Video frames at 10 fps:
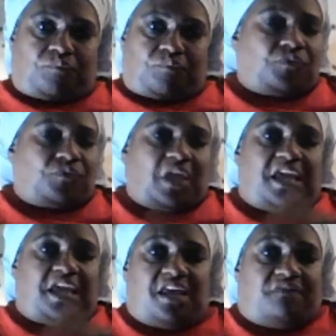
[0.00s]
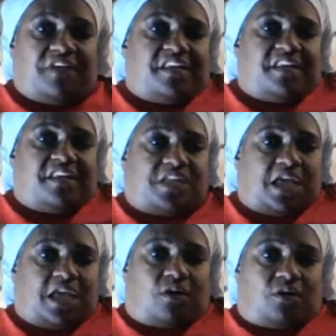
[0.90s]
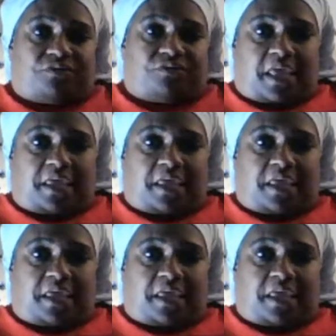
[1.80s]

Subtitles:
Ain't never had to stay all night.